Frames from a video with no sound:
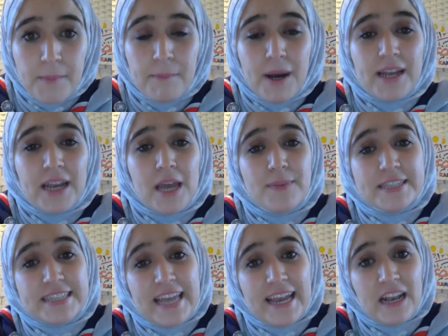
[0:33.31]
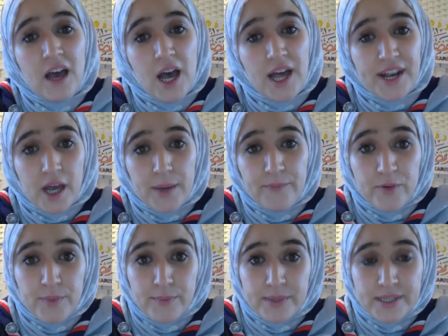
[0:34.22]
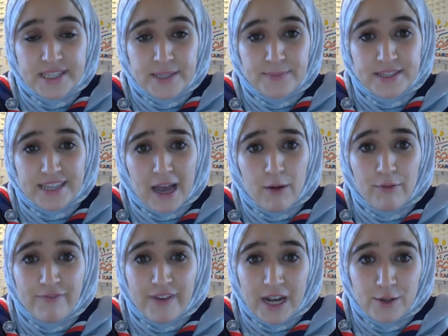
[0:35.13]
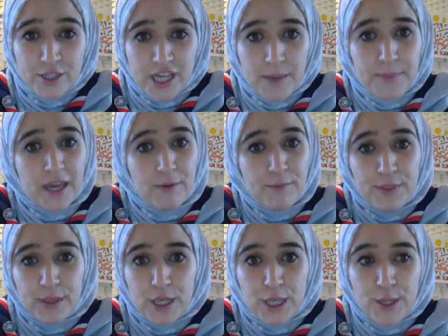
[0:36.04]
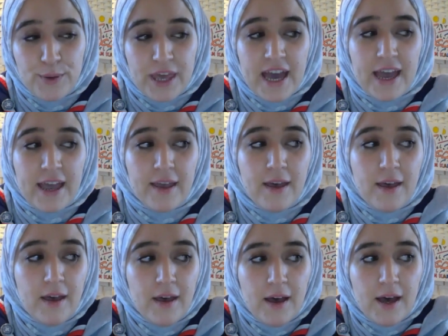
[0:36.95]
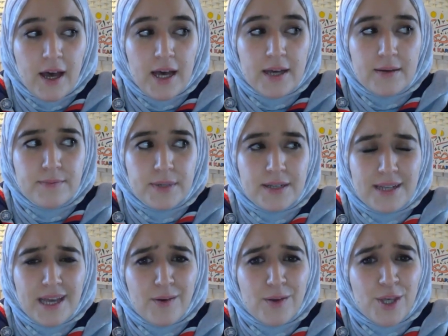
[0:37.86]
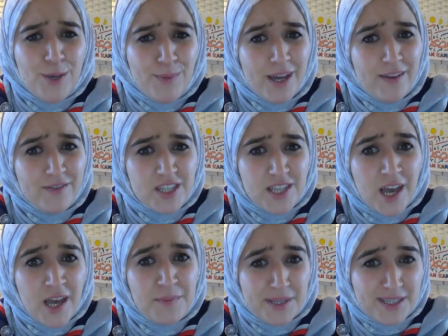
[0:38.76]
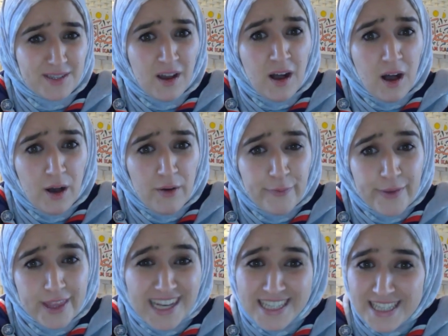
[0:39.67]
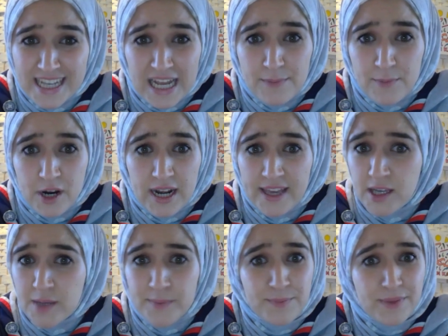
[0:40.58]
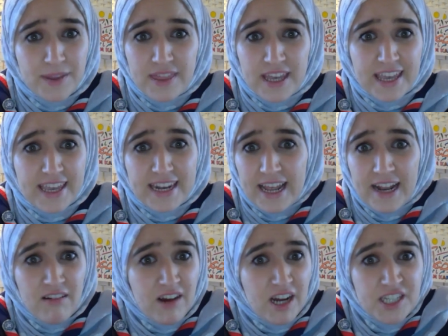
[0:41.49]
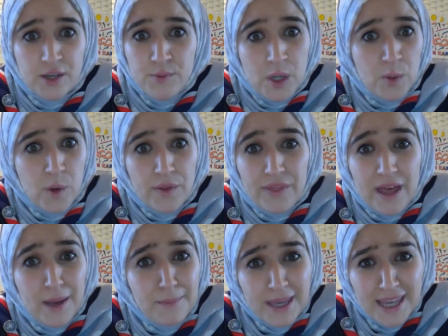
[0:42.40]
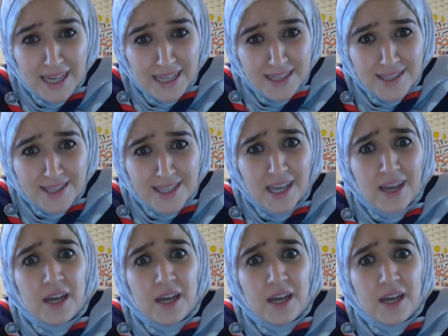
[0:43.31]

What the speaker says: My name is Layla and I'm from the Muslim Scout Fellowship here in the UK. Now you might have just heard me start off with Assalamu alaikum and been thinking, Layla, I don't know what that means.